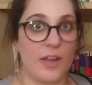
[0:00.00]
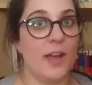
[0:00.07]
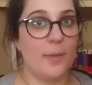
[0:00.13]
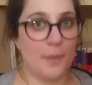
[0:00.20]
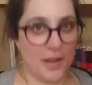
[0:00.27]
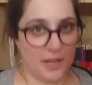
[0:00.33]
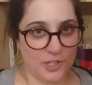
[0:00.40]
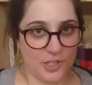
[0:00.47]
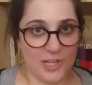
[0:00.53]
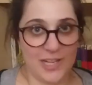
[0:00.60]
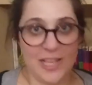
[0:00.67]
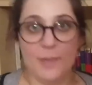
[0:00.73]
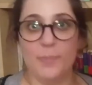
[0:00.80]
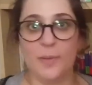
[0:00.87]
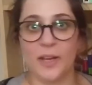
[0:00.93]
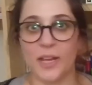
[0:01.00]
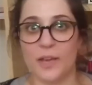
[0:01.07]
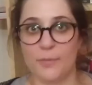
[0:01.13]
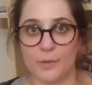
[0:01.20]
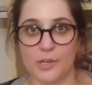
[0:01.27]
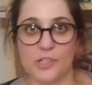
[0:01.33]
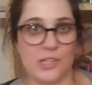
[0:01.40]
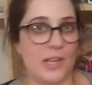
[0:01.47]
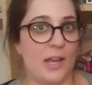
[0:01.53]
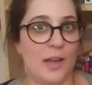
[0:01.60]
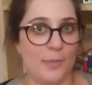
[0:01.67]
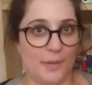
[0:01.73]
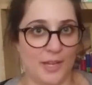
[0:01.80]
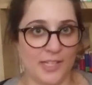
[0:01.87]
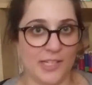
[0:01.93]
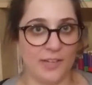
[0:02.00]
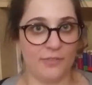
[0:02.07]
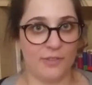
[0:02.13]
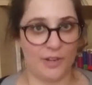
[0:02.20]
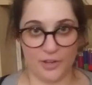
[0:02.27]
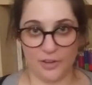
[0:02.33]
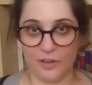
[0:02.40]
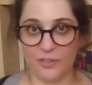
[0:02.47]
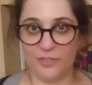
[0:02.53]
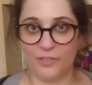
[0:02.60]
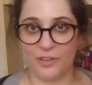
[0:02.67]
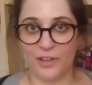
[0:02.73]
I'm actually keeping and which I'm getting rid of.